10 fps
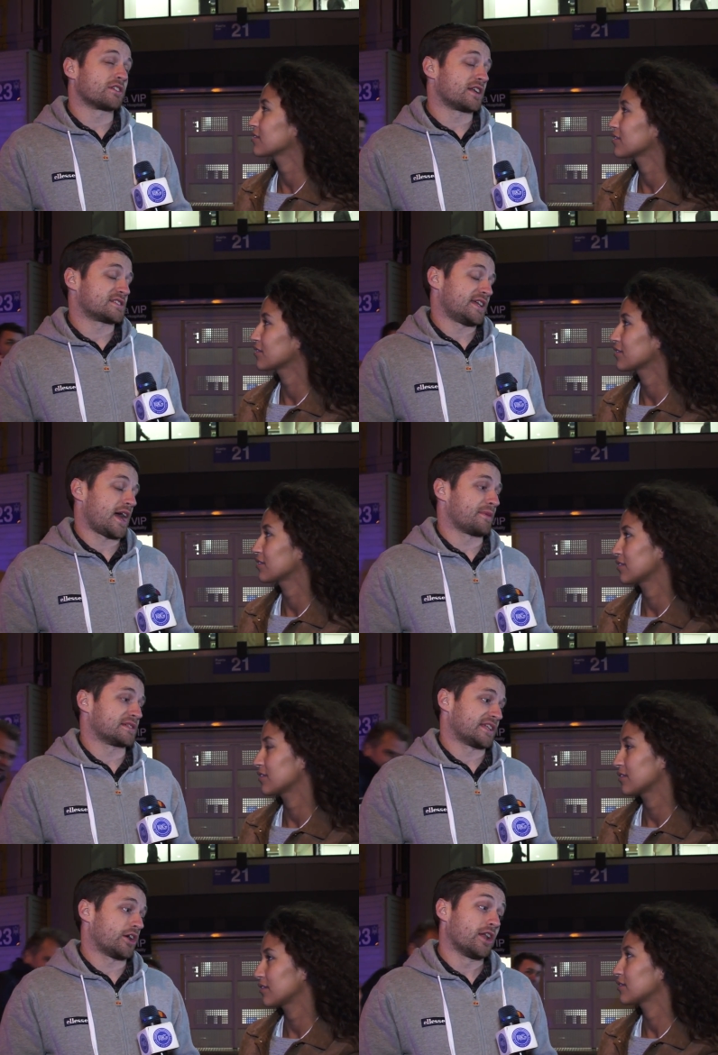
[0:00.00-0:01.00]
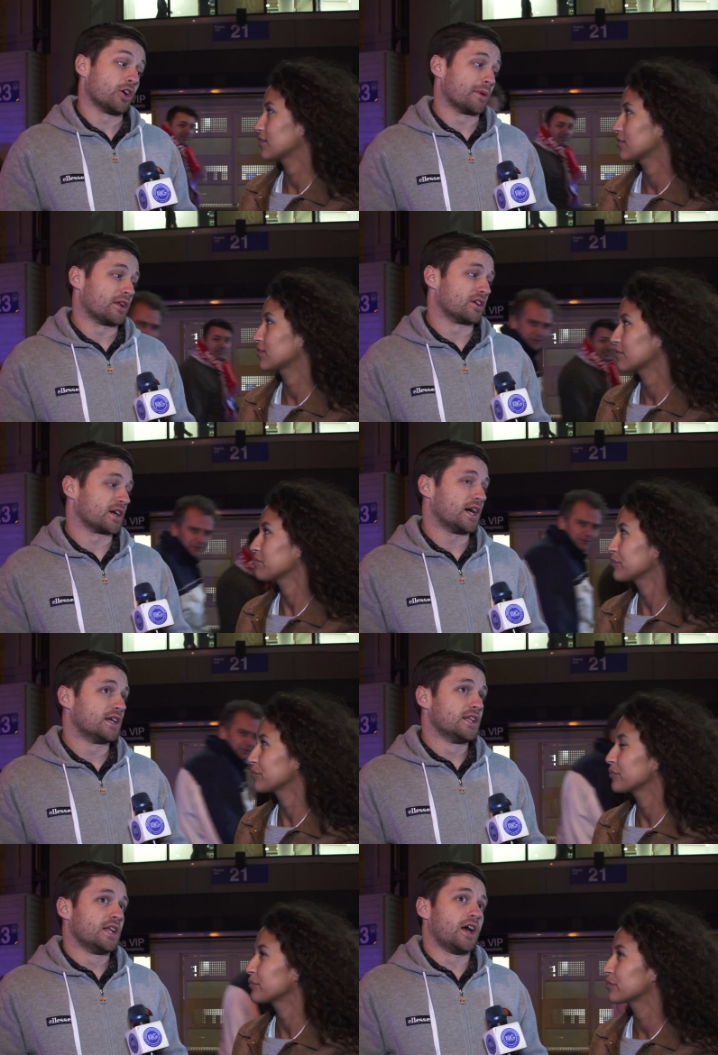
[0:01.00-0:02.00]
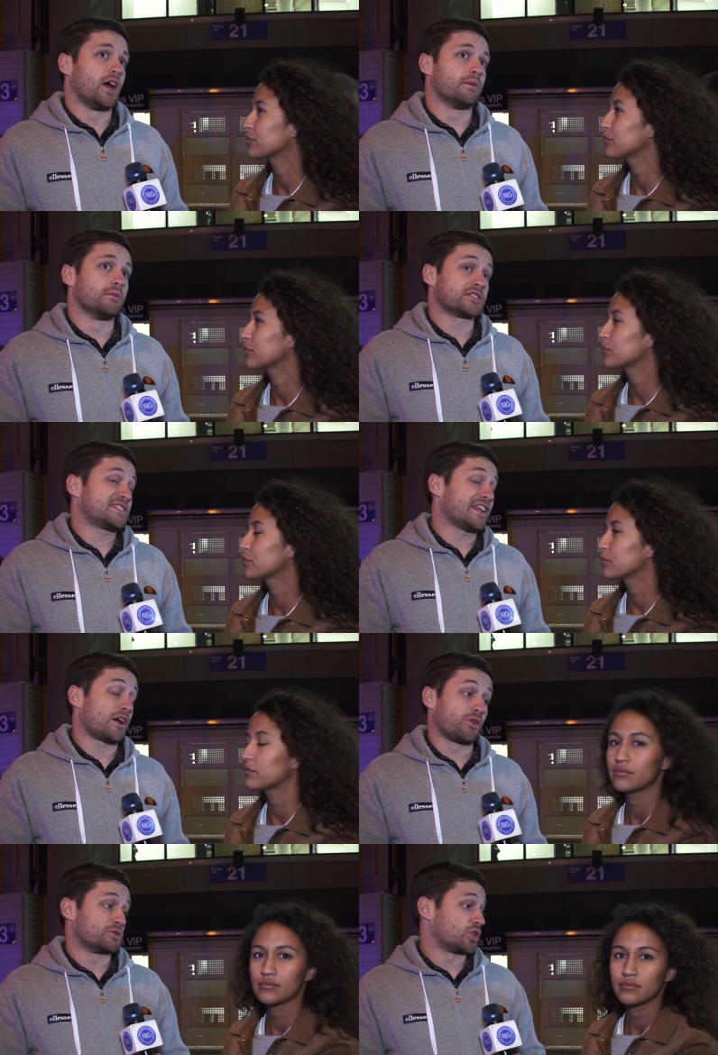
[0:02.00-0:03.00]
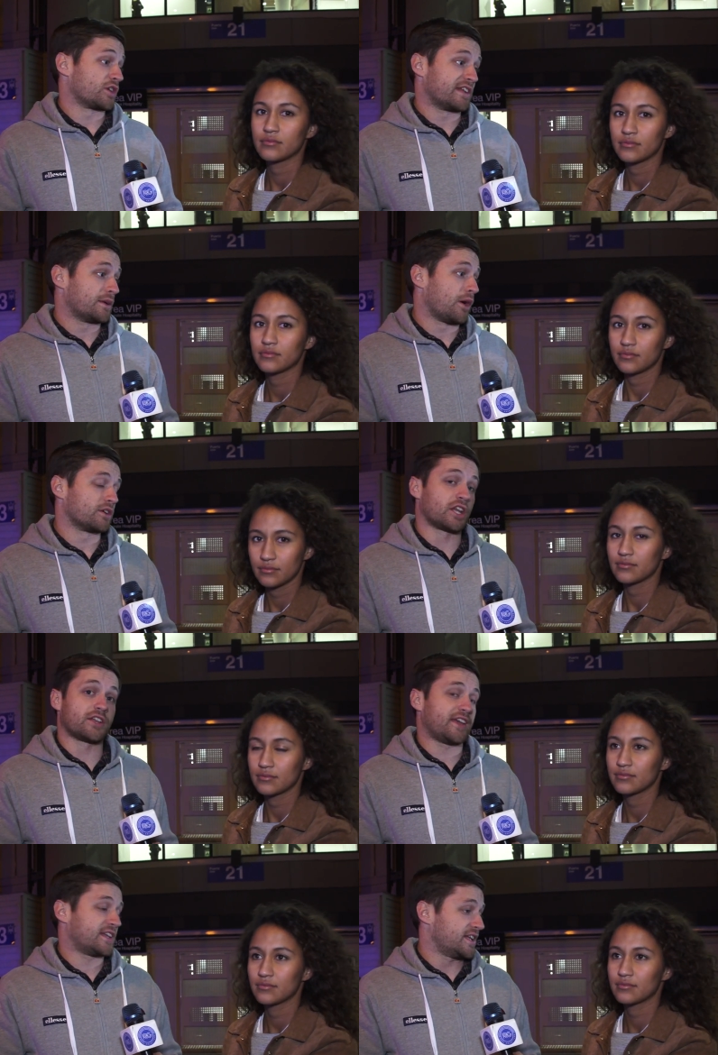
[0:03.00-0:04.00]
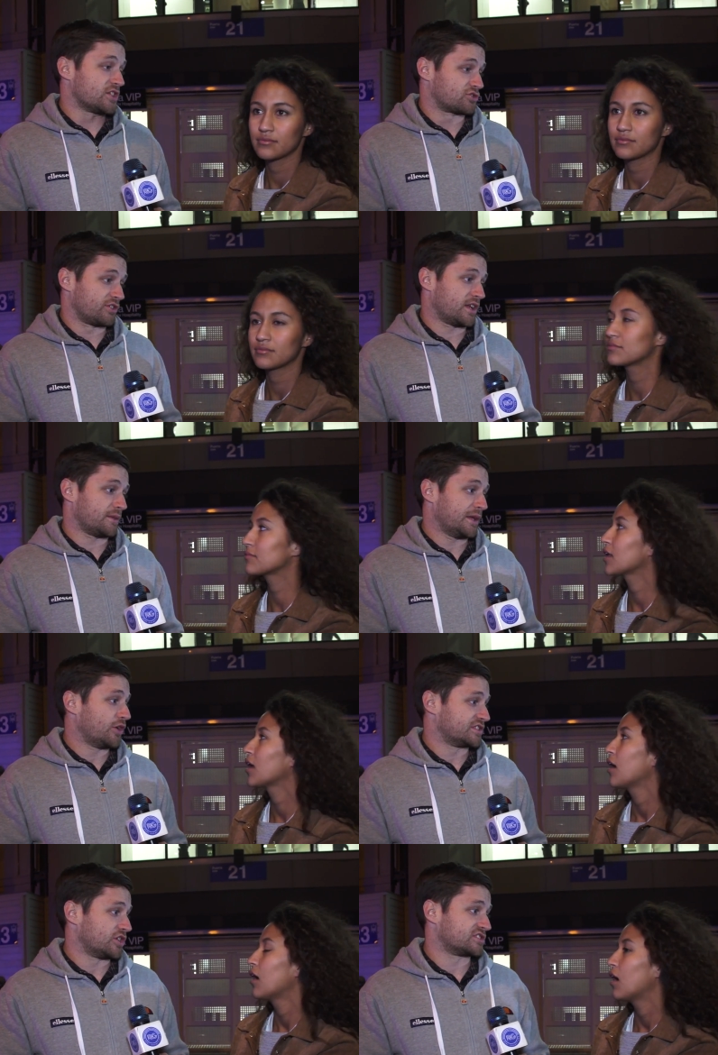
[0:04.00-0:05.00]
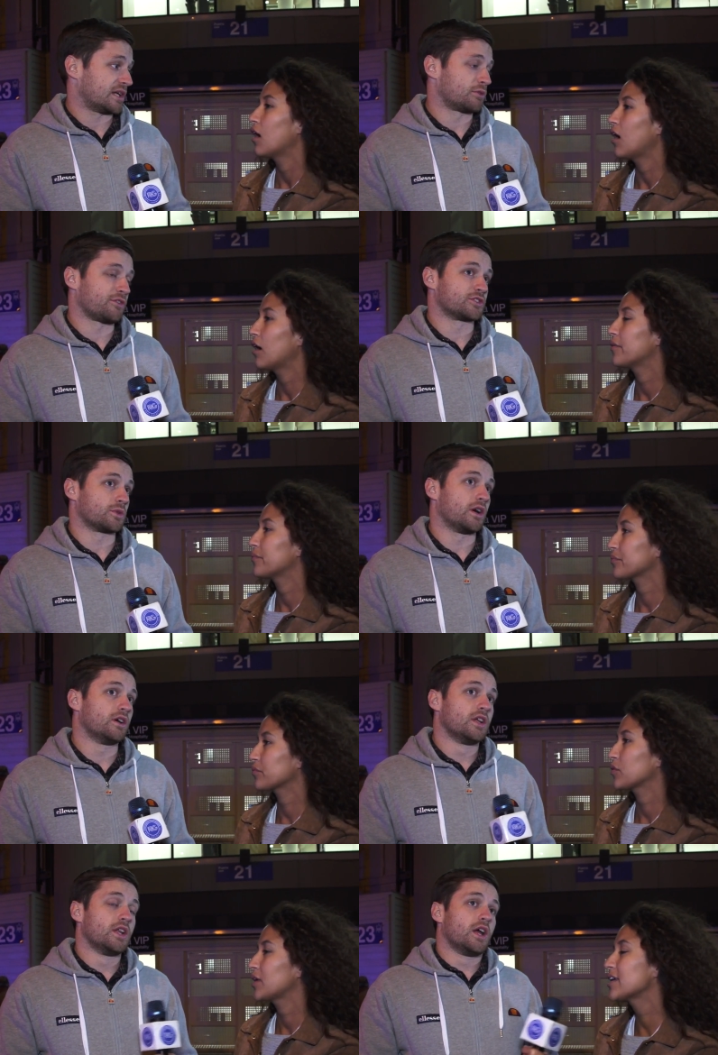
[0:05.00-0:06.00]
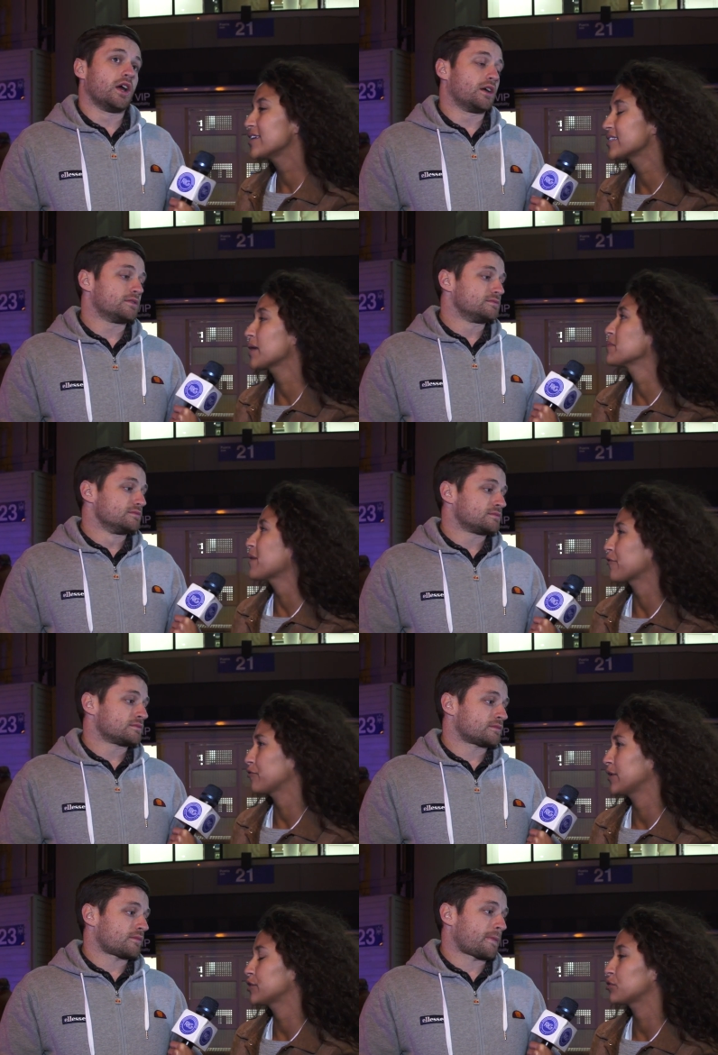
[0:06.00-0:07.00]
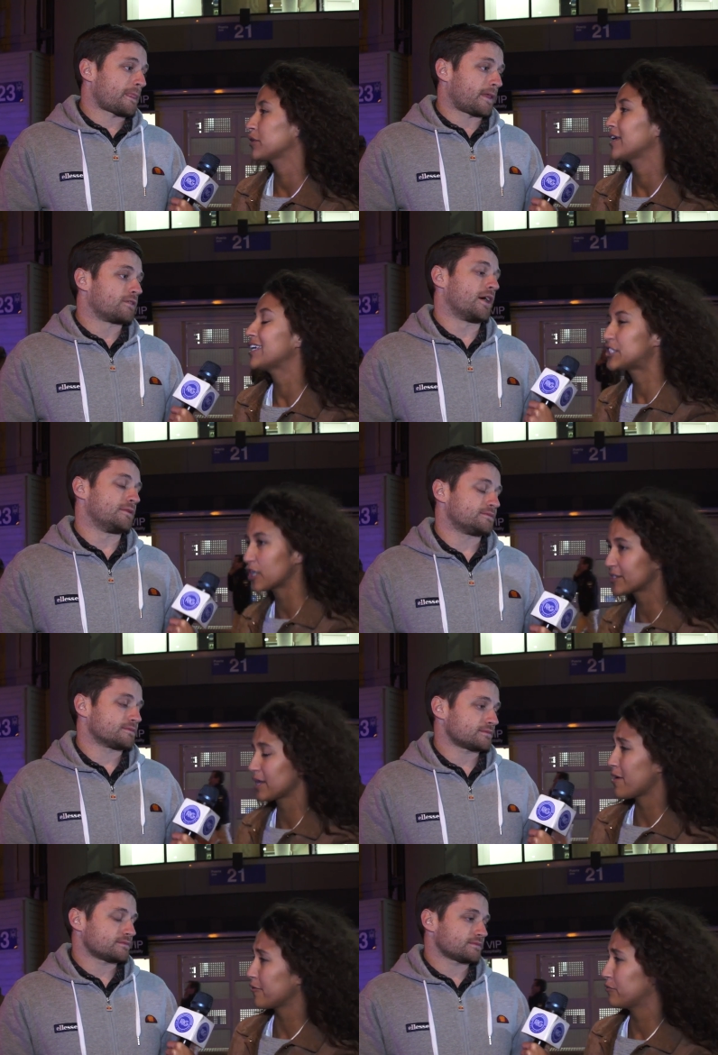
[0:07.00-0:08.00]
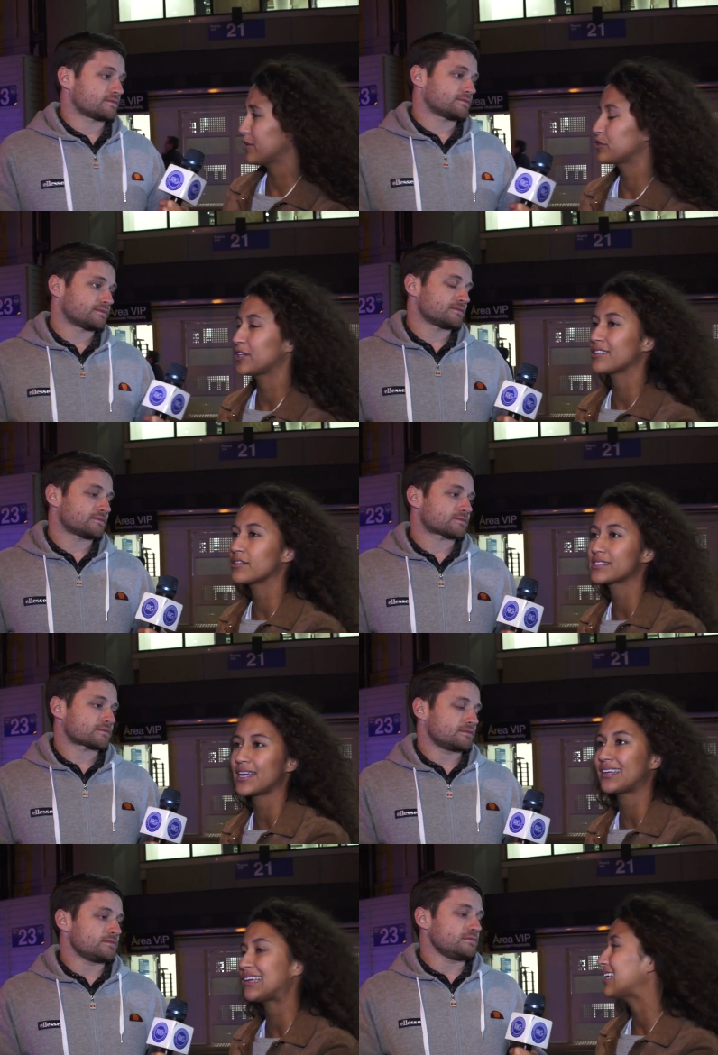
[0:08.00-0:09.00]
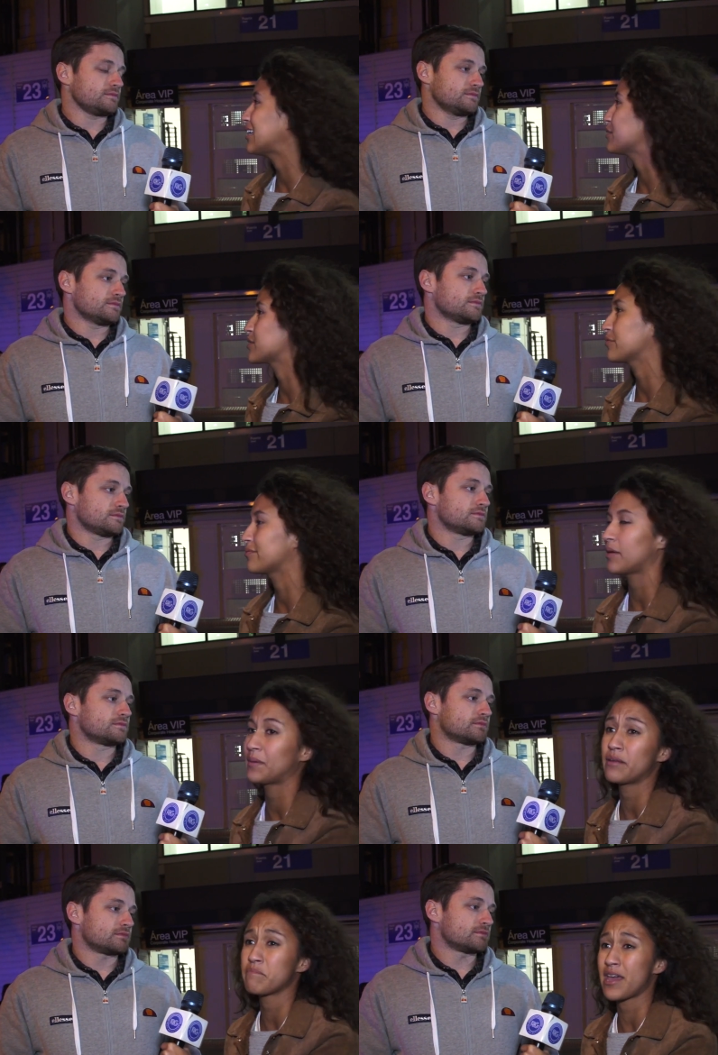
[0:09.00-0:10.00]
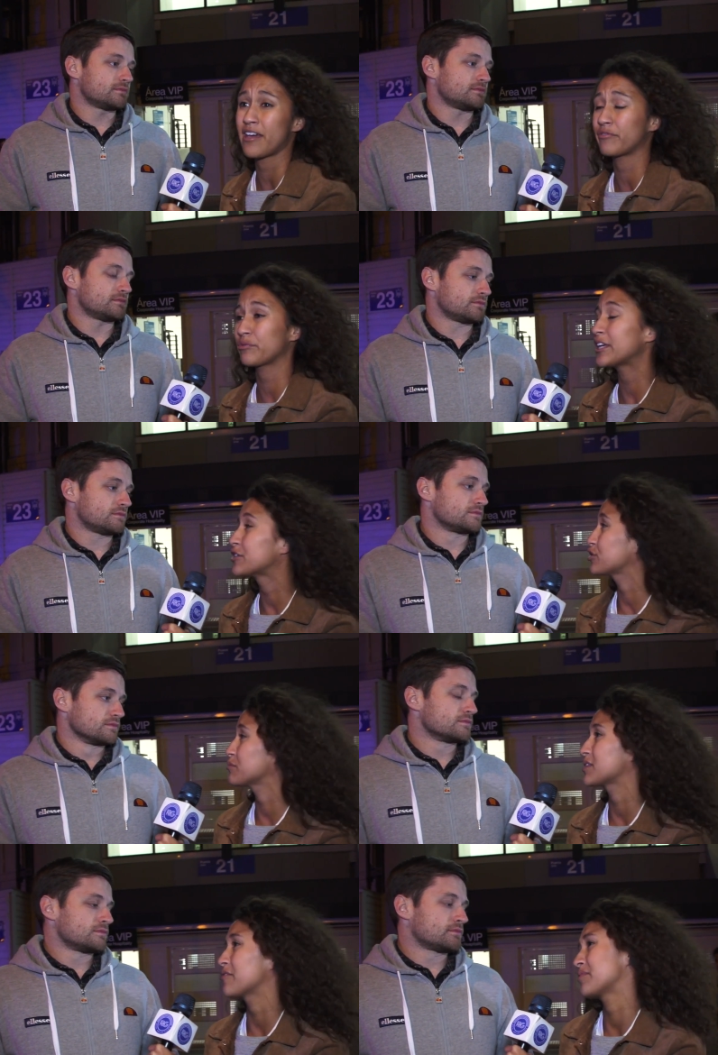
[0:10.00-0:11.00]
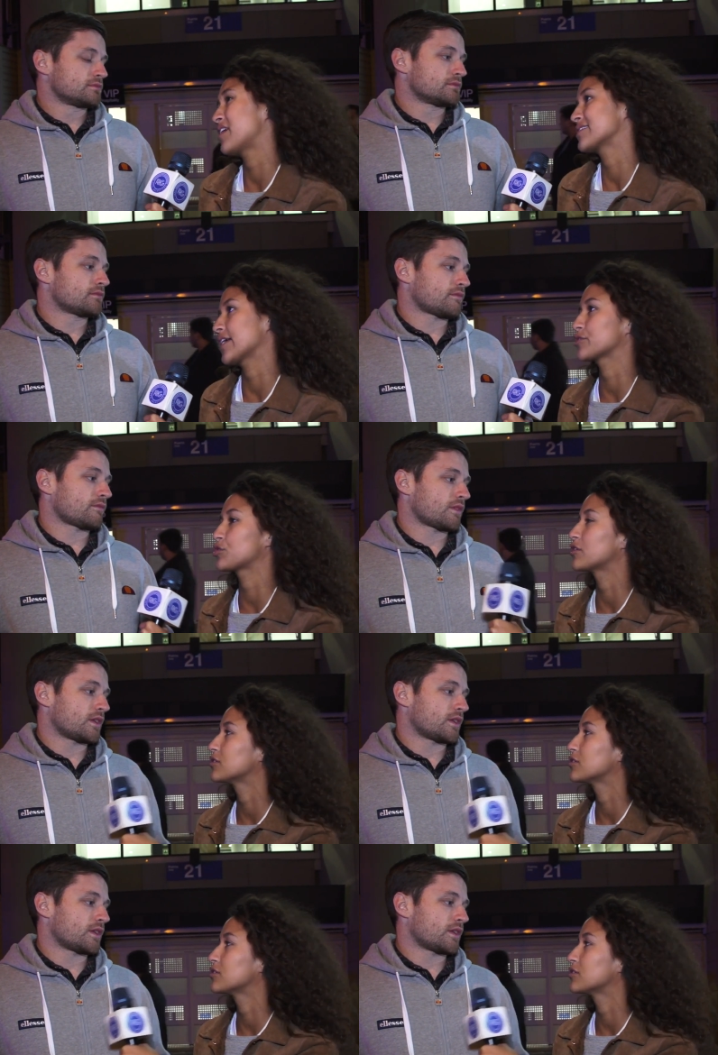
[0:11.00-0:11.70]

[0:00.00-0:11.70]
Speaker 1: have liked to see James stay on a little bit longer. Um, Marcelo I thought was doing really well. I don't know if he had an injury, but he obviously got subbed off as well.
Speaker 2: He, he's coming back from an injury. He right. just came back from an injury and it looks like he wasn't, I mean, it may have have re-injured himself. I'm not exactly sure.